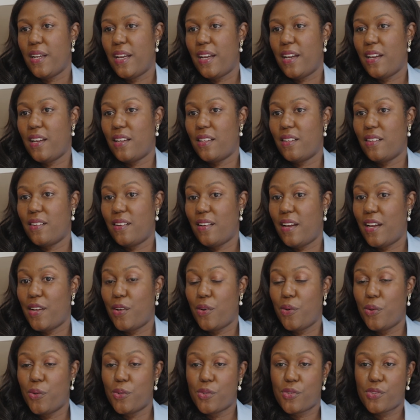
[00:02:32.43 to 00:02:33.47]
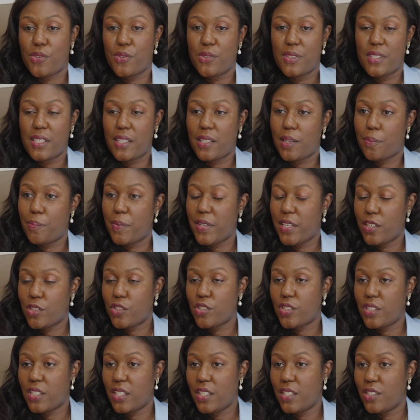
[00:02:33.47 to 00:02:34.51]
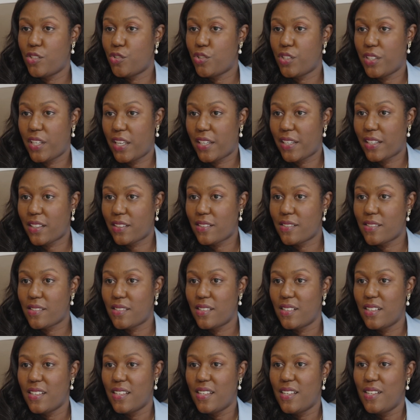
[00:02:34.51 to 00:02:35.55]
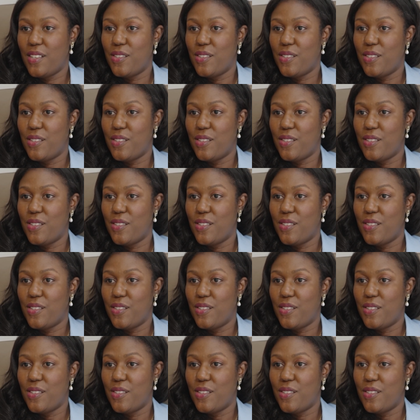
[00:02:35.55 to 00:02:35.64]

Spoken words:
and I also did a PhD in genetics.